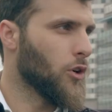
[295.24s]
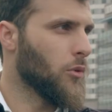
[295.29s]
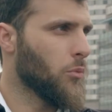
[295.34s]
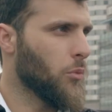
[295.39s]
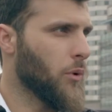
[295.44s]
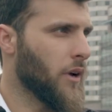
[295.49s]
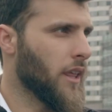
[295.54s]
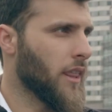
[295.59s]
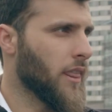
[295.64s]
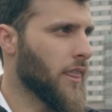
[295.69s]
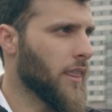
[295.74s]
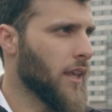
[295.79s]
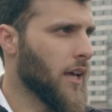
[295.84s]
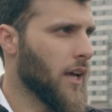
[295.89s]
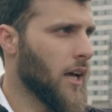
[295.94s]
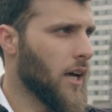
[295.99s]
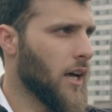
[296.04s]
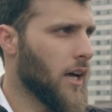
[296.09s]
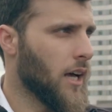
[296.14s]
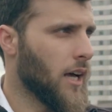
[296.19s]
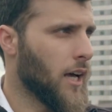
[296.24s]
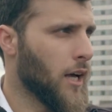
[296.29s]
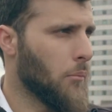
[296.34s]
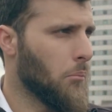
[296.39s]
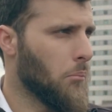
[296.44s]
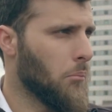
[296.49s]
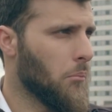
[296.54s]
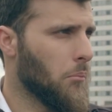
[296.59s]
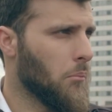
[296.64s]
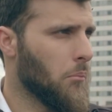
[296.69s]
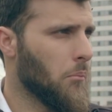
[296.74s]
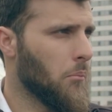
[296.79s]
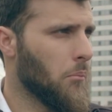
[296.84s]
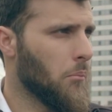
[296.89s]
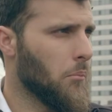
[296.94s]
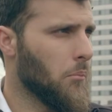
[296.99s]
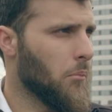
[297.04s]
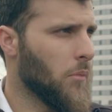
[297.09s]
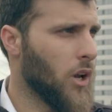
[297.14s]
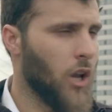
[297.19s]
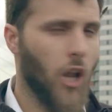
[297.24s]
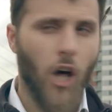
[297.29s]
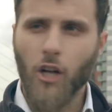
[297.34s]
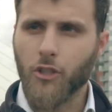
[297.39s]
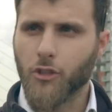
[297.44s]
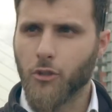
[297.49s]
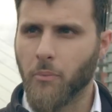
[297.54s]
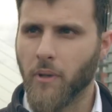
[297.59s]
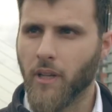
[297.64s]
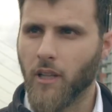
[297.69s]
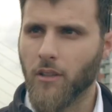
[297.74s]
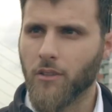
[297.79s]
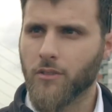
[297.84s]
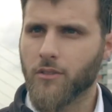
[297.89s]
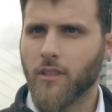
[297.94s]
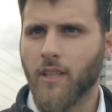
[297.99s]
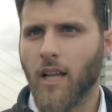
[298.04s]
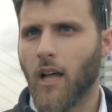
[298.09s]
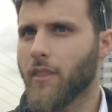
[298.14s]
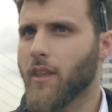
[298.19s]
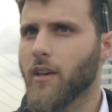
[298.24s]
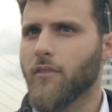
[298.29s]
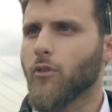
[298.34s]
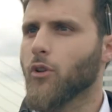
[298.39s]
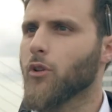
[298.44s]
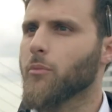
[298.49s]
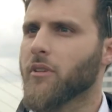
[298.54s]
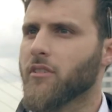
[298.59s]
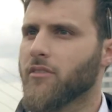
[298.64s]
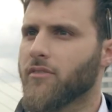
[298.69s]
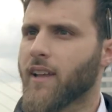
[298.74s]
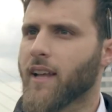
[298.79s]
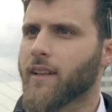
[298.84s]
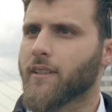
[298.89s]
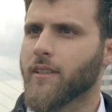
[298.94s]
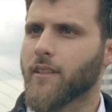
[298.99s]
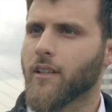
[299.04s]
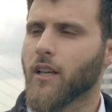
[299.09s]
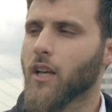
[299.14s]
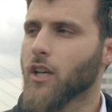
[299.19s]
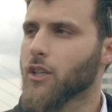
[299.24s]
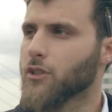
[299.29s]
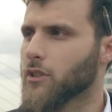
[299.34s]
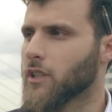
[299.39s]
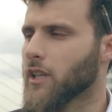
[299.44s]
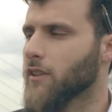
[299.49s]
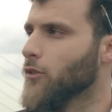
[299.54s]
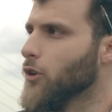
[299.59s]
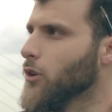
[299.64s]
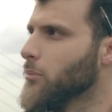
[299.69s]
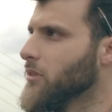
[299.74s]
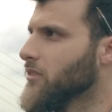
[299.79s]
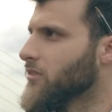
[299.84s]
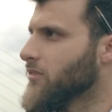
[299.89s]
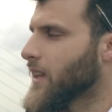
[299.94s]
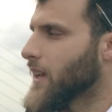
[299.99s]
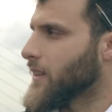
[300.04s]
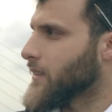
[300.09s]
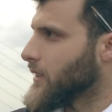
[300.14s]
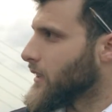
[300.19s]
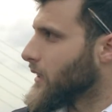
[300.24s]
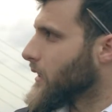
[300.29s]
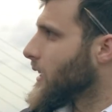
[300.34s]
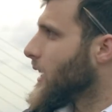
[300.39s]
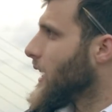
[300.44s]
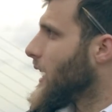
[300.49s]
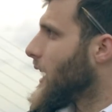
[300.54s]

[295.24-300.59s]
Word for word: up with um, large mills, now they've all been flattened. So they've all been flattened